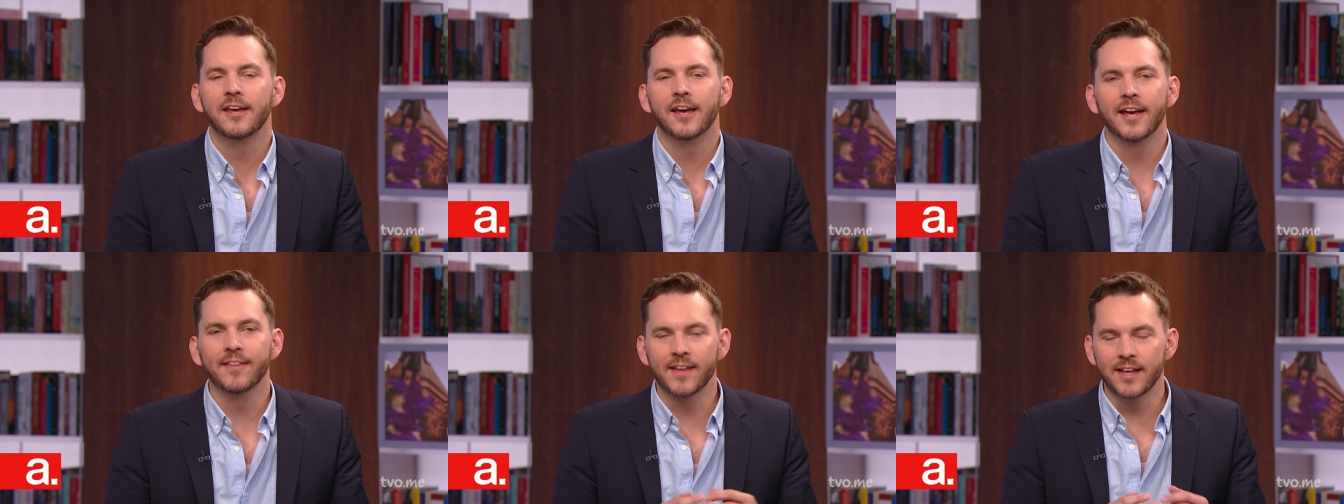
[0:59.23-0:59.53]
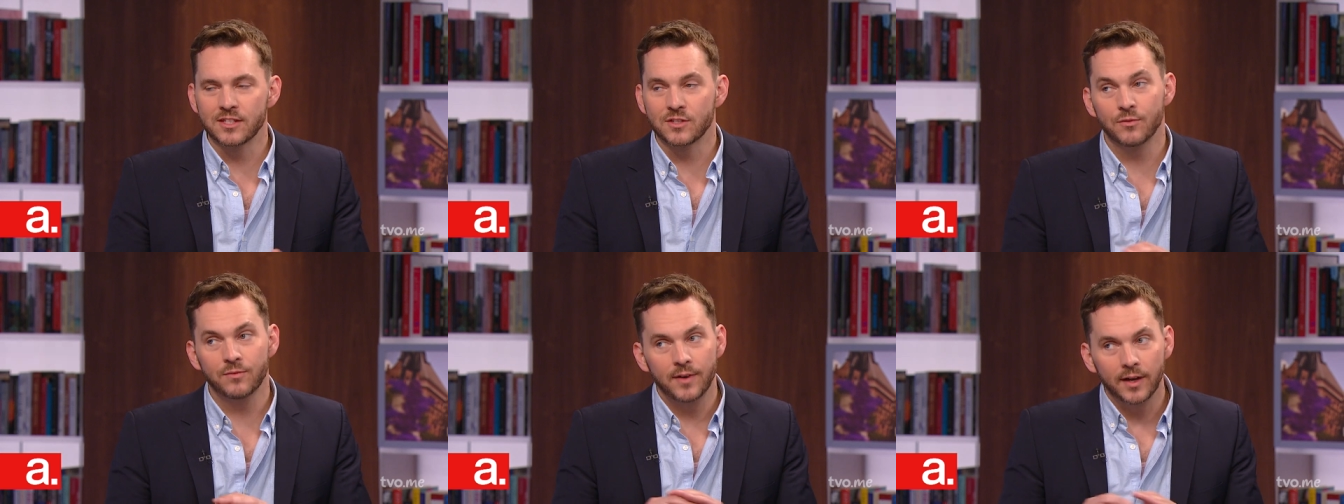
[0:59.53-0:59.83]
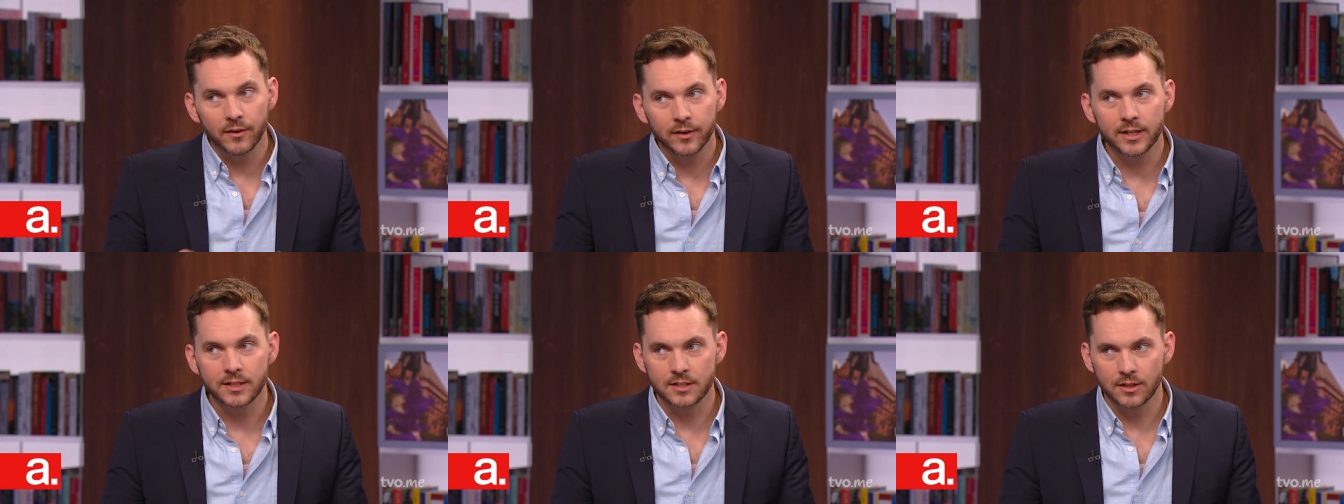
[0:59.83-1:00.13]
And that's
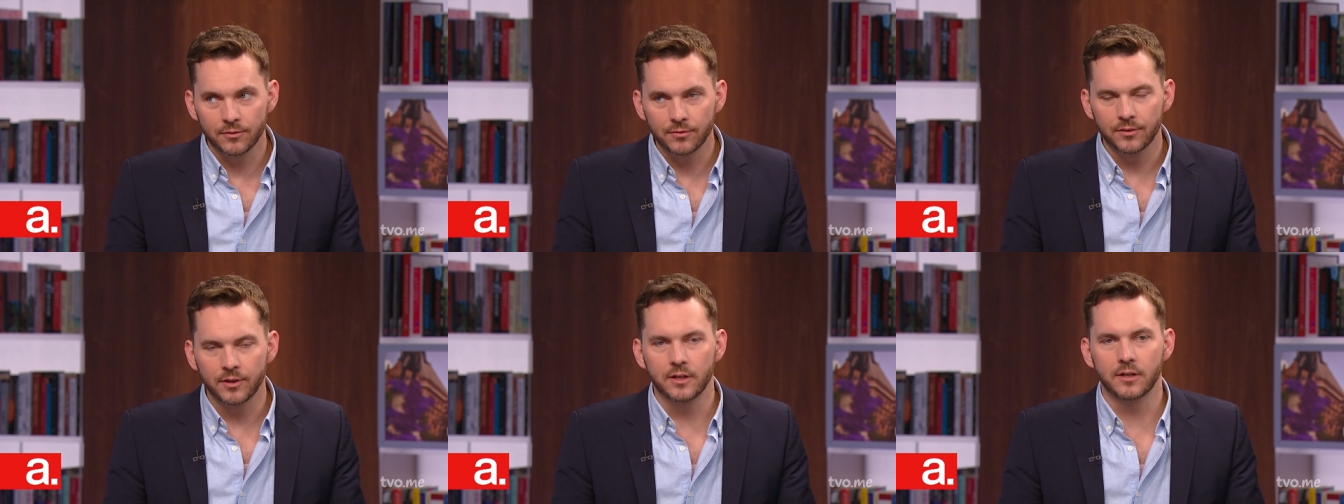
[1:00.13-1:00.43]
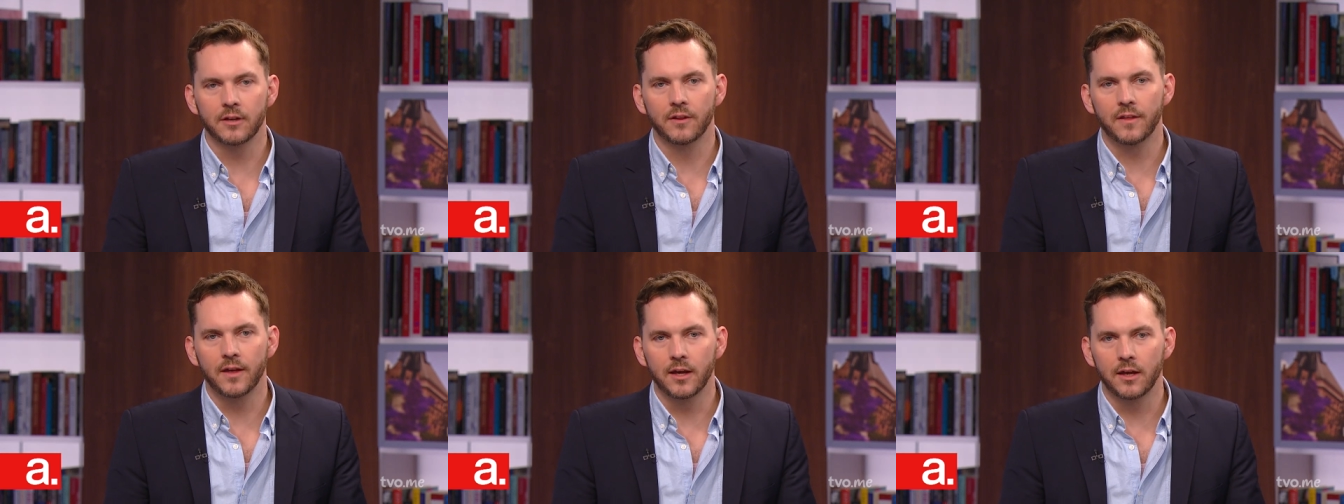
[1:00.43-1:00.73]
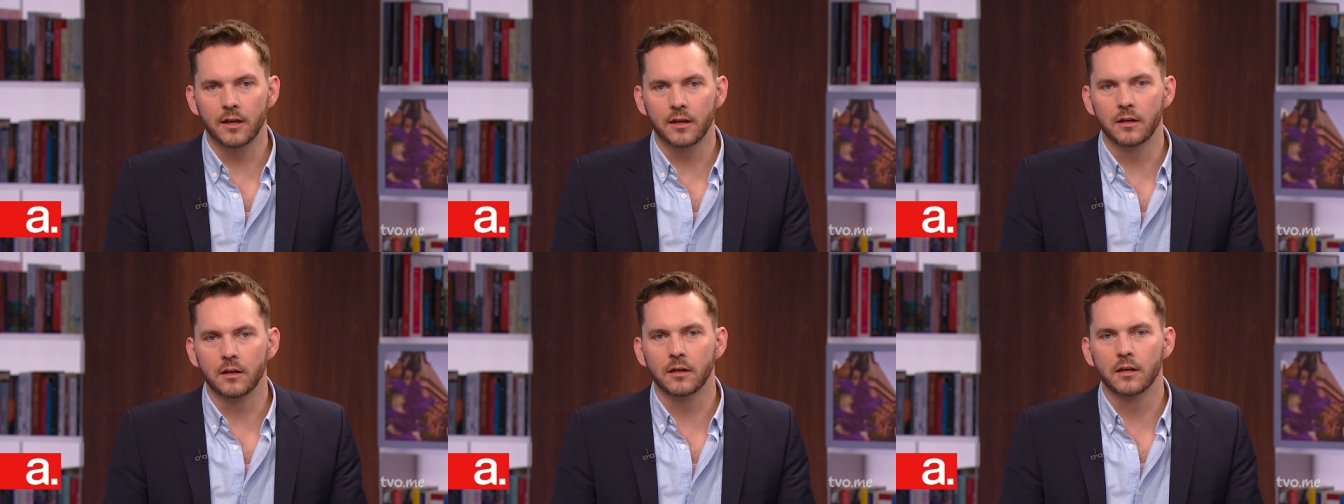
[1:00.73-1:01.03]
very different
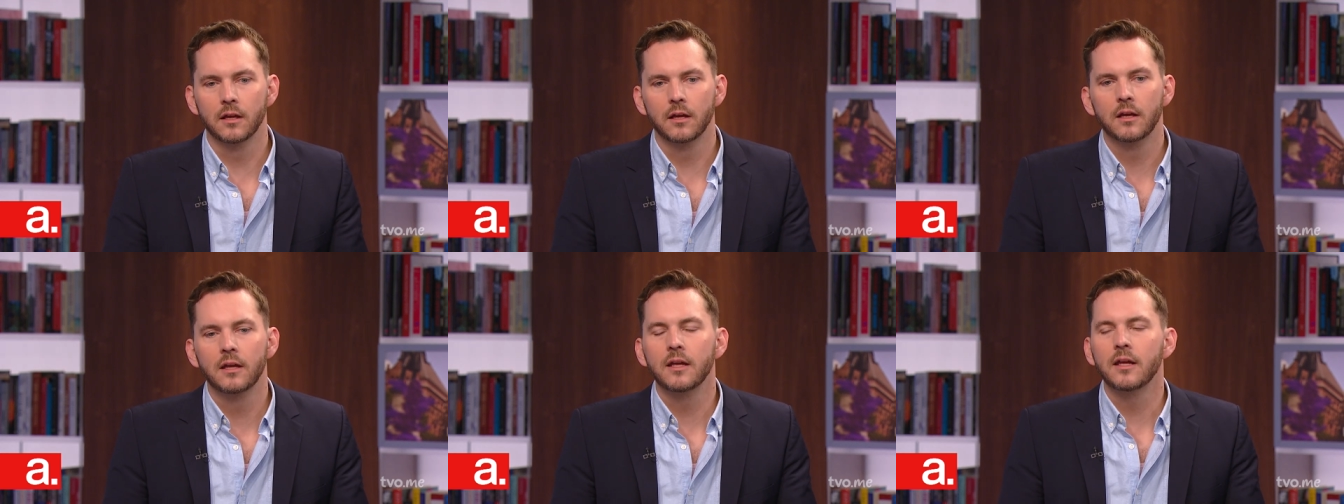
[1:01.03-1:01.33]
than